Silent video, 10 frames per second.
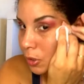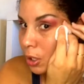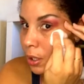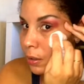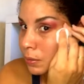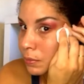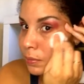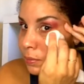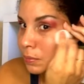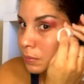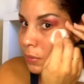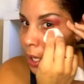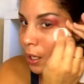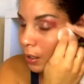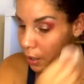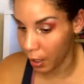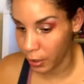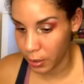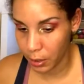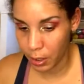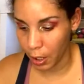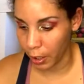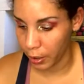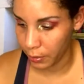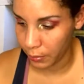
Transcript: you know, that nice cut,